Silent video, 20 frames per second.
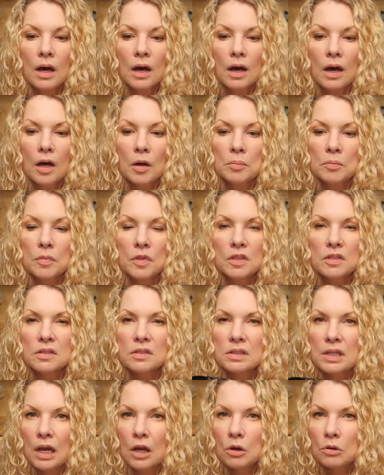Um, the
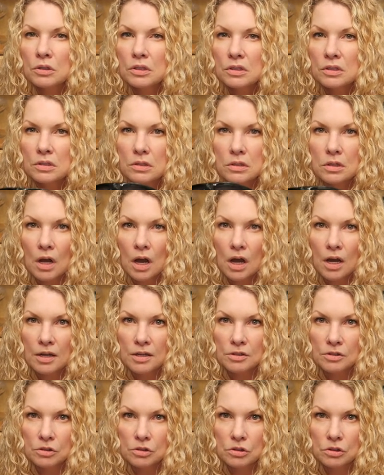sound is
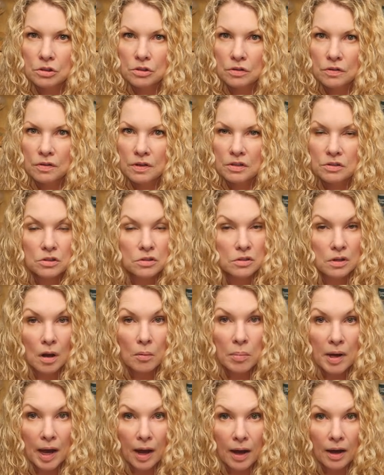not as good on these. It's
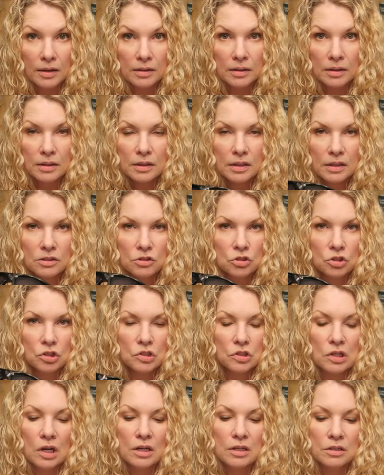not bad. It's
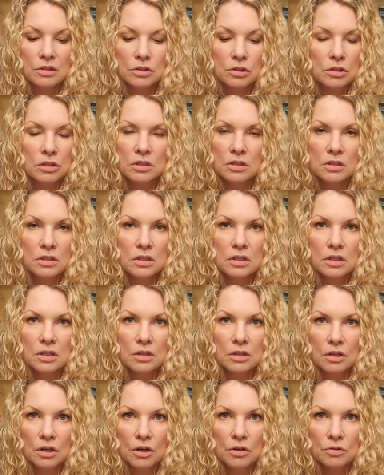just not as good as any
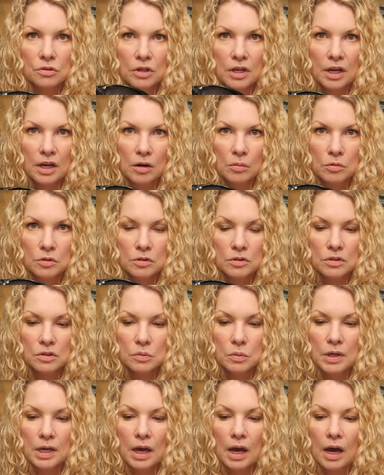of the other cameras
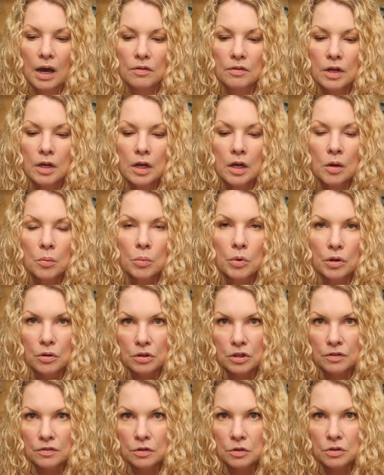that we have. But
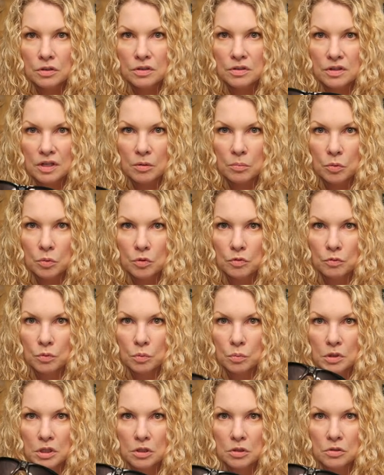I'll give you an example of
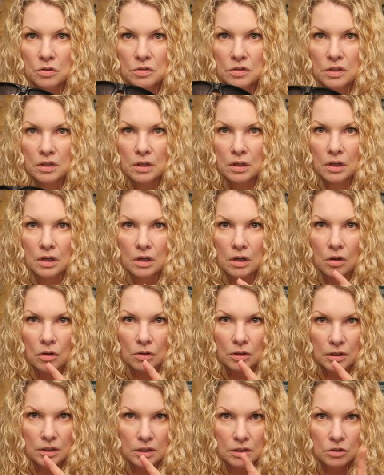when we used it and
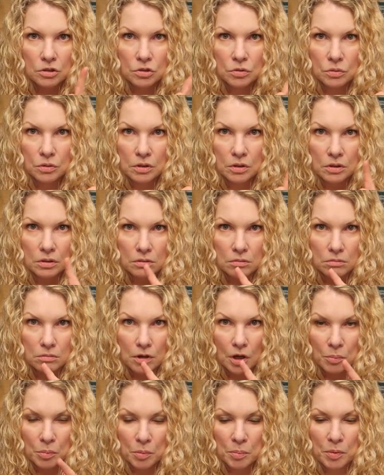I'll link to it
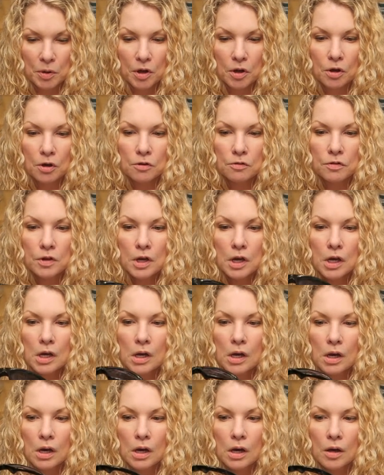up above.
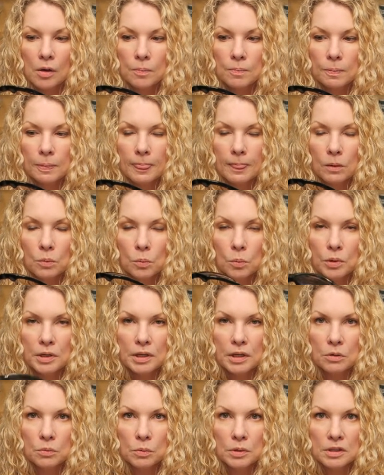Um,
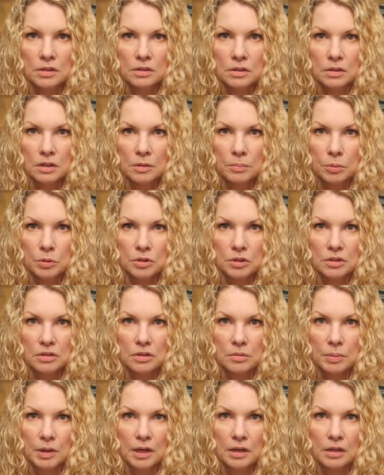we recently
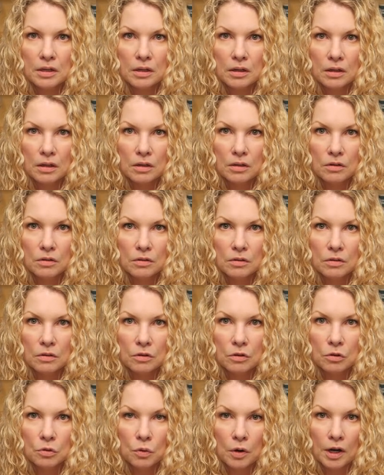participated in
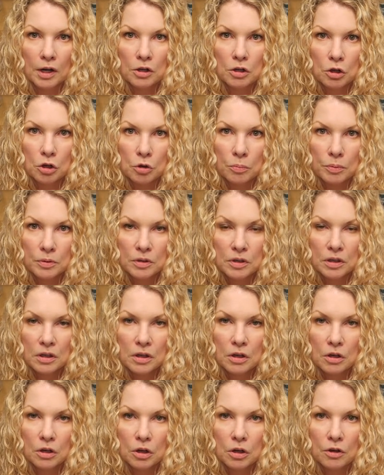the grand
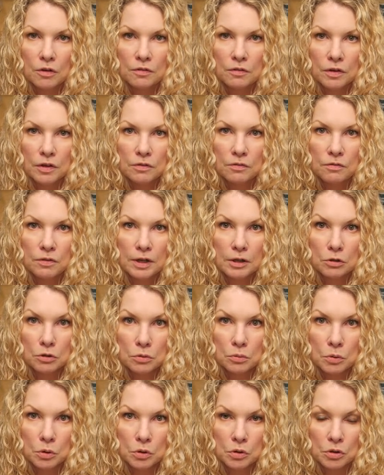opening of
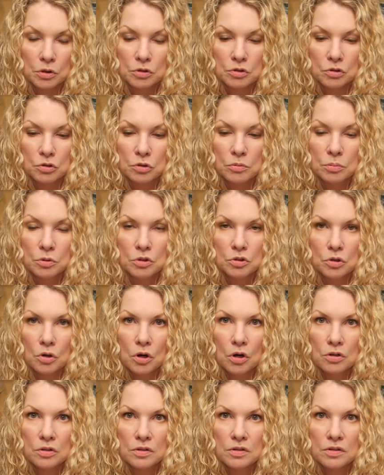InvadR Roller Coaster at Busch
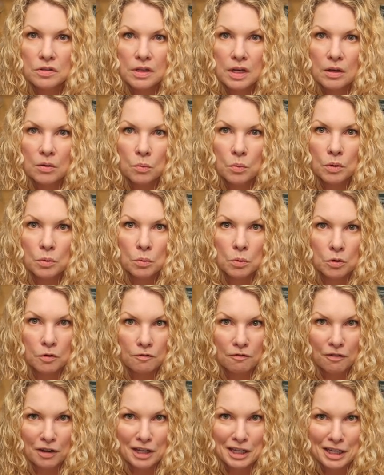Gardens and we were
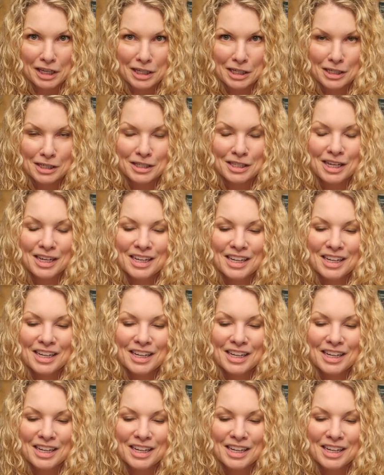Vikings.